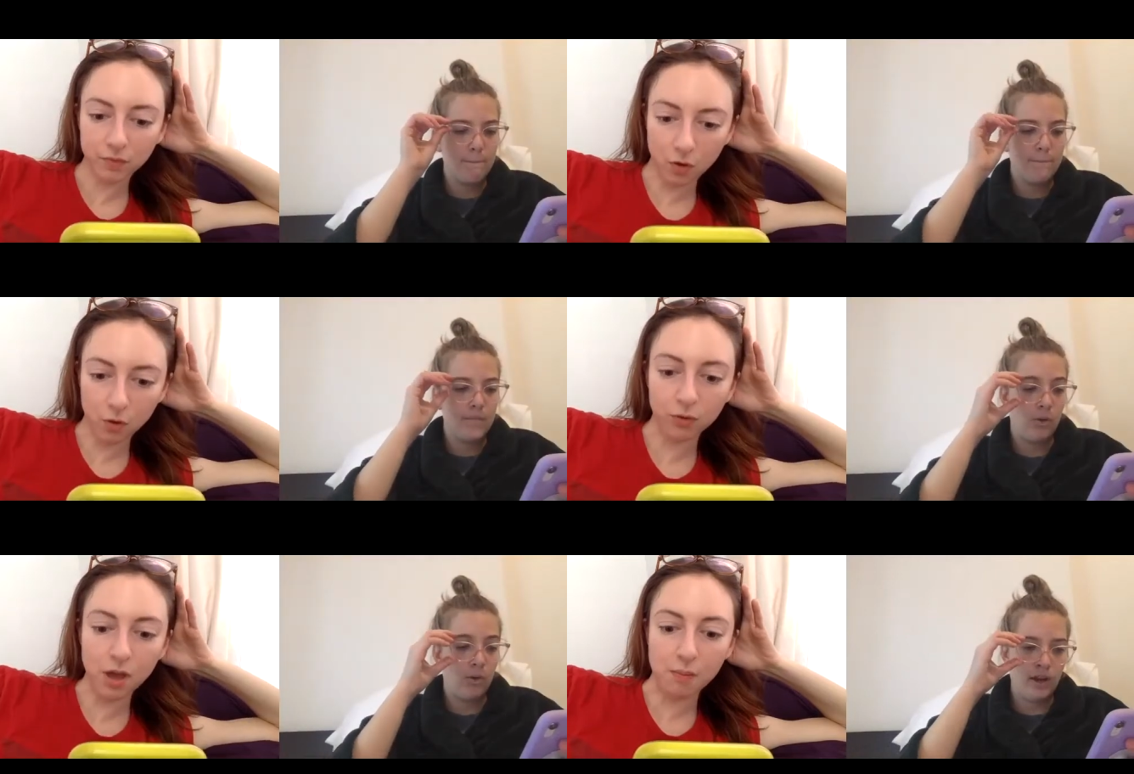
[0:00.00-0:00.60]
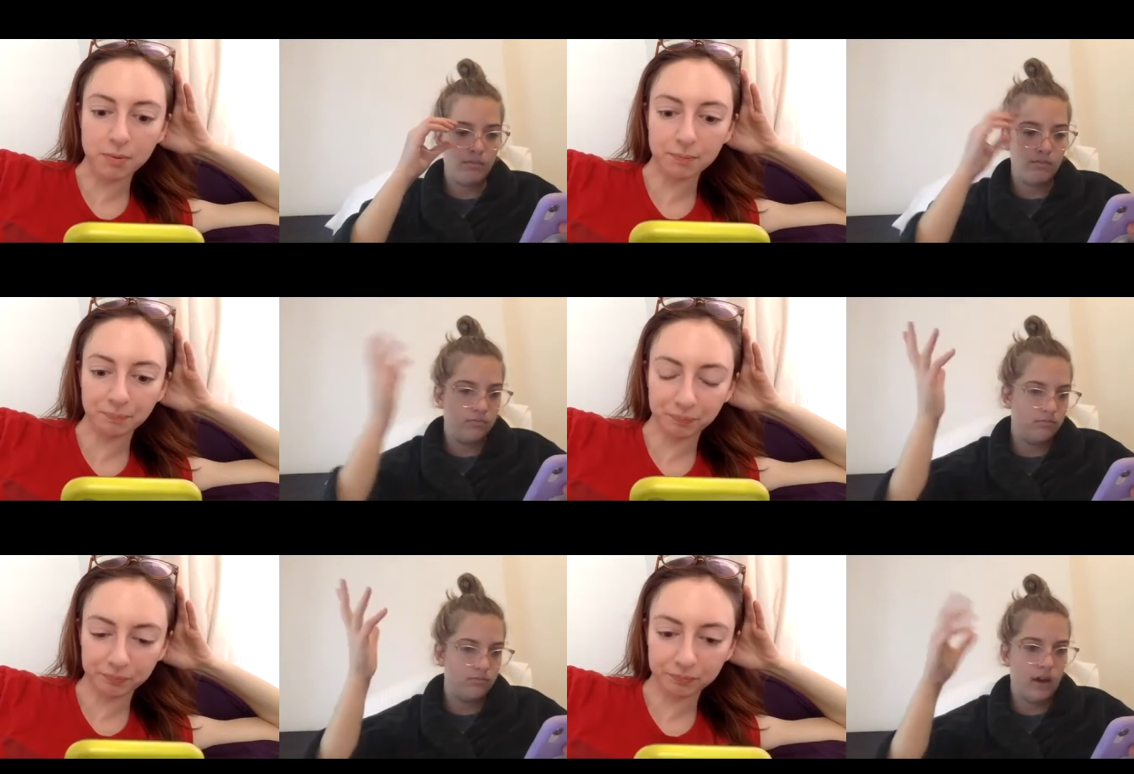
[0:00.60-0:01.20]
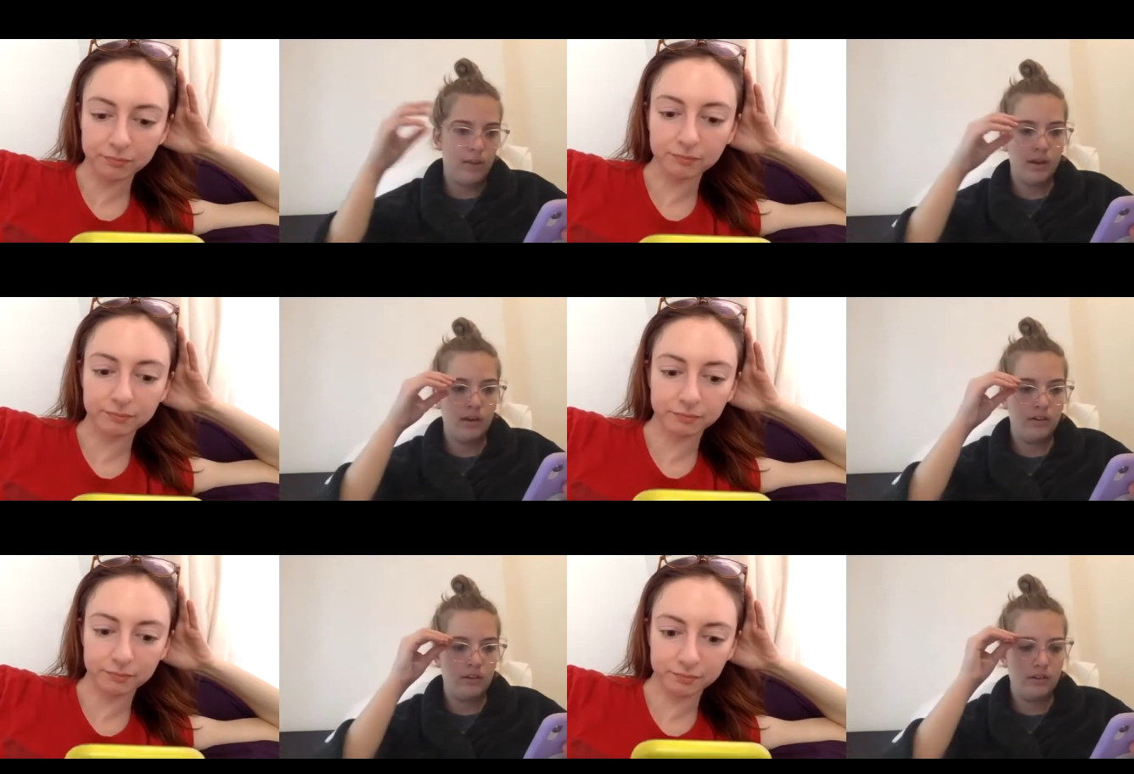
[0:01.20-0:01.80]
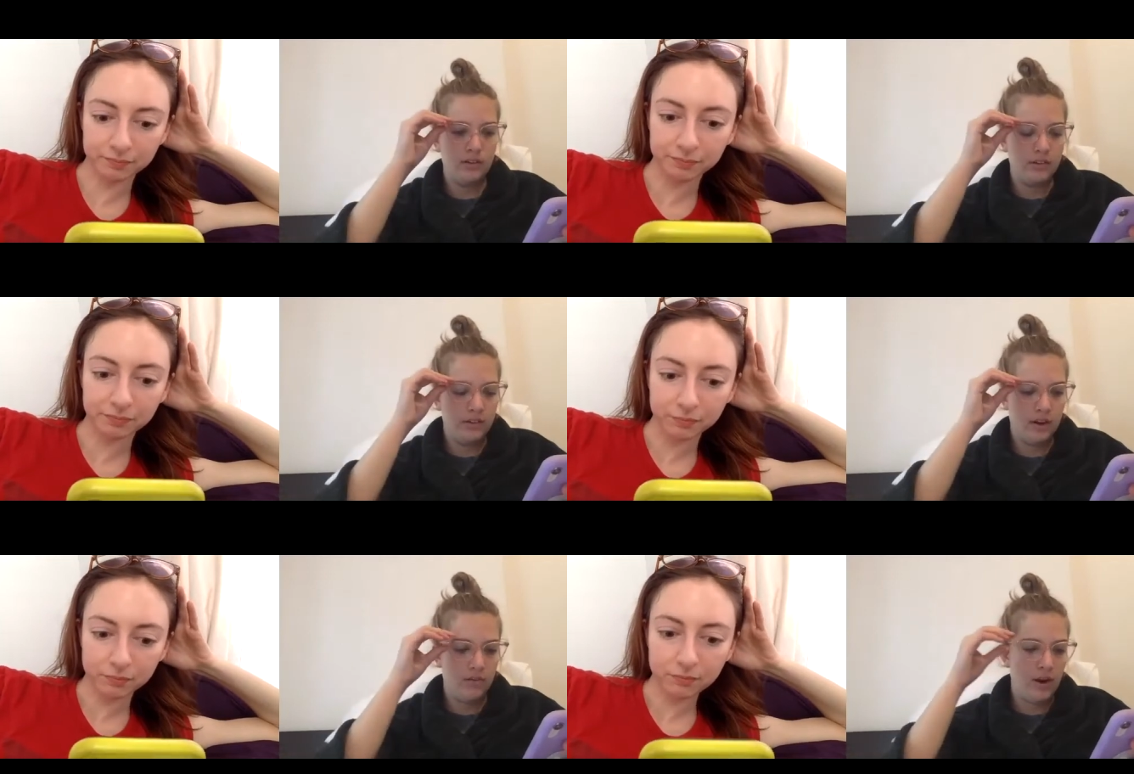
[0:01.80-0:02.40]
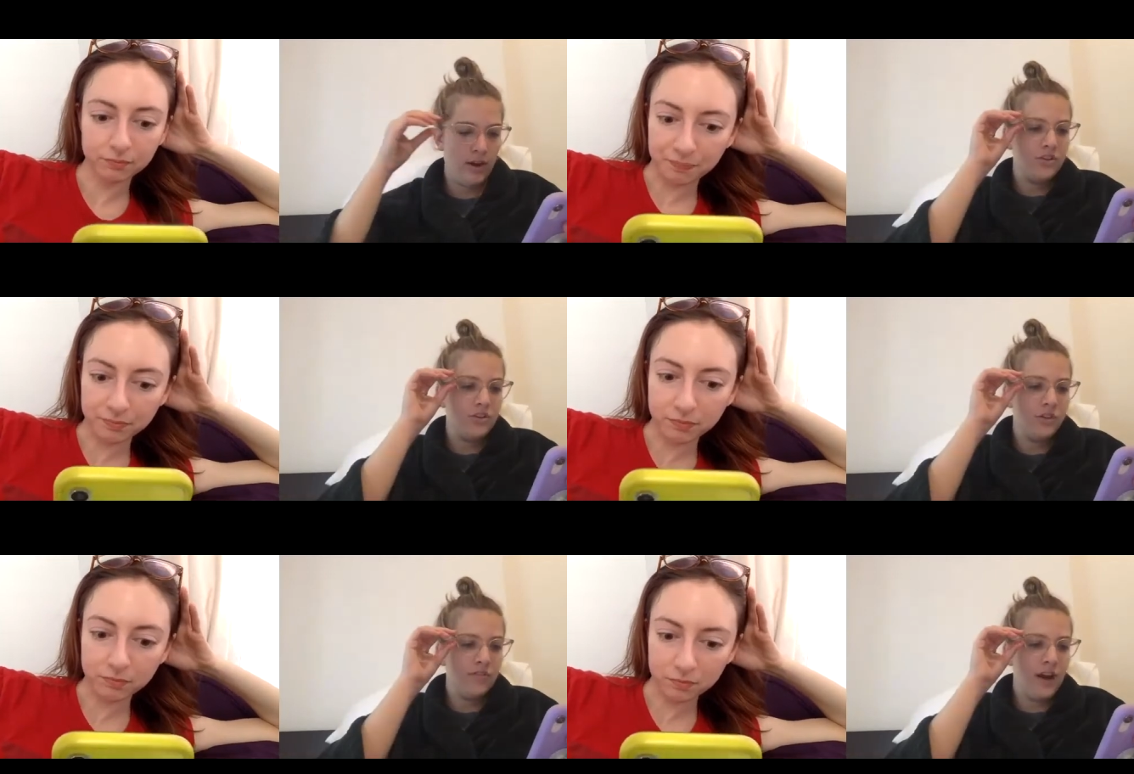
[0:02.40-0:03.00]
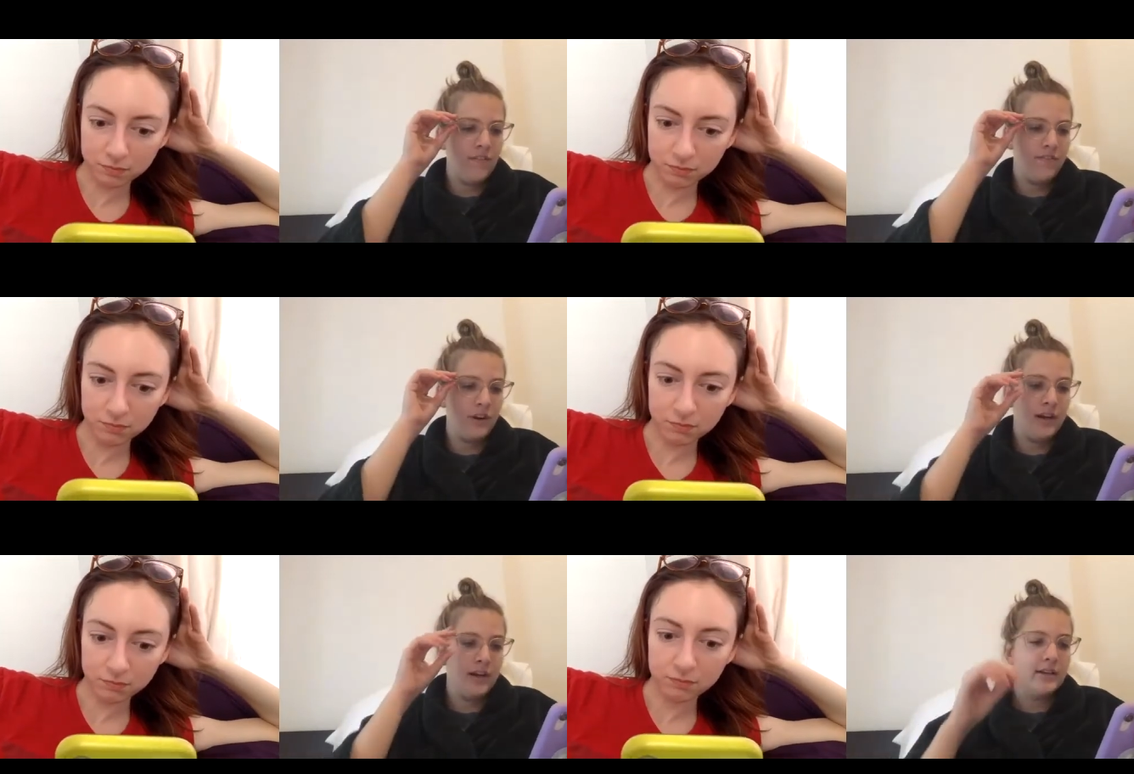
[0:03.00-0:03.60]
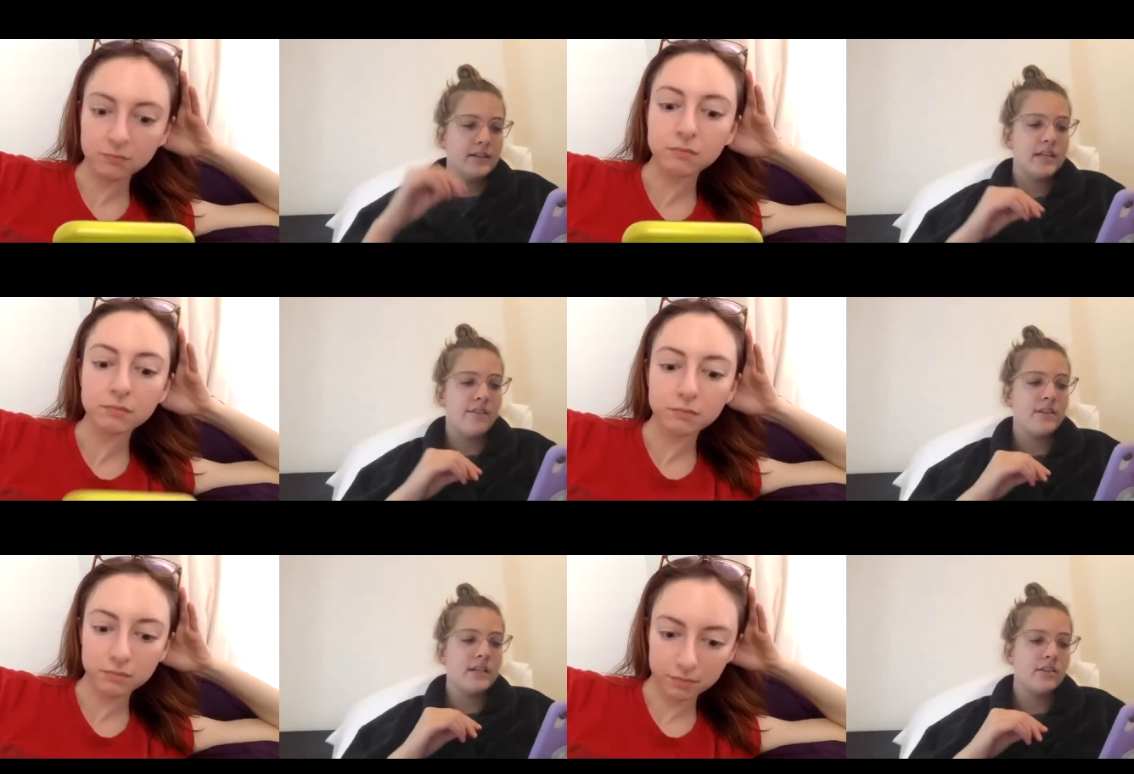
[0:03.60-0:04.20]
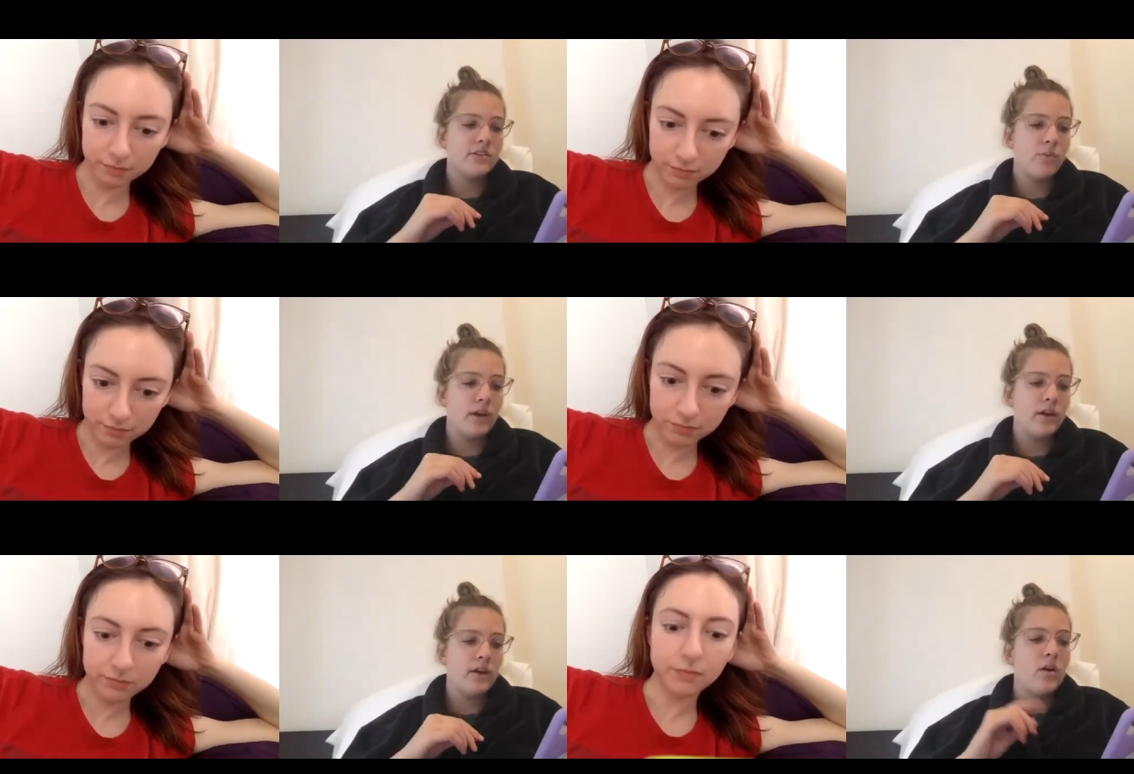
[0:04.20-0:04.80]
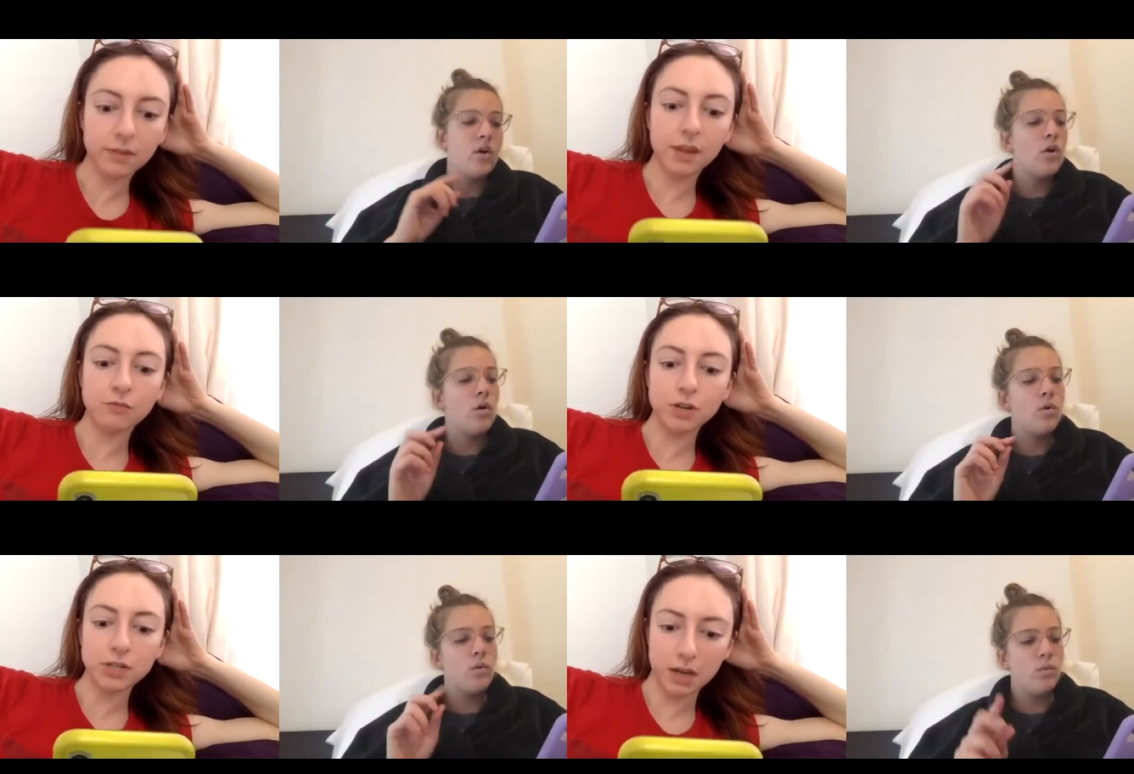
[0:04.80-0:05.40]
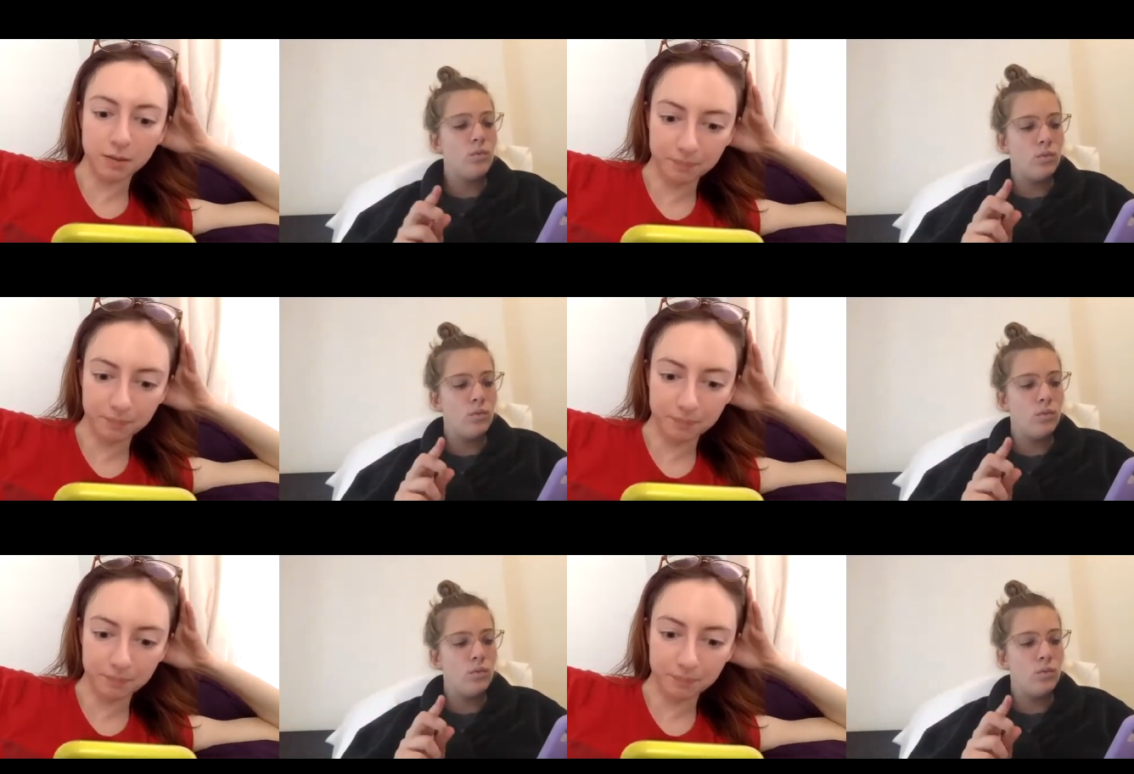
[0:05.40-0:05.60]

Speaker 1: Hold okay. up. I mean, all right, certified freak, seven days a week. Every day.